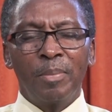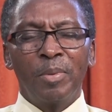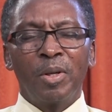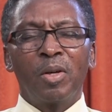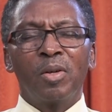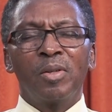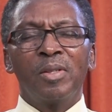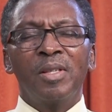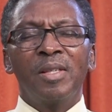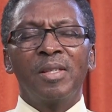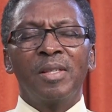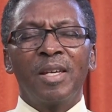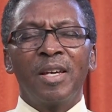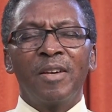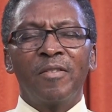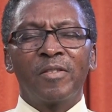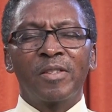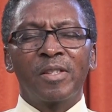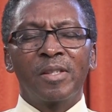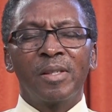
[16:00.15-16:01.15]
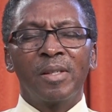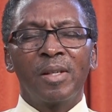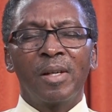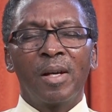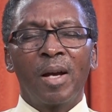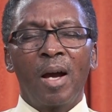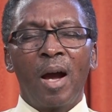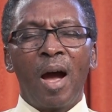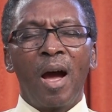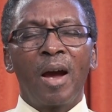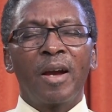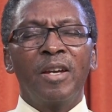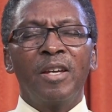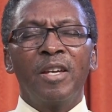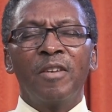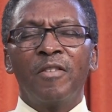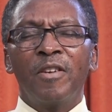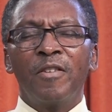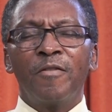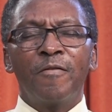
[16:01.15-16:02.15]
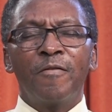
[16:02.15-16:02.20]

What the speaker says: because these gifts are given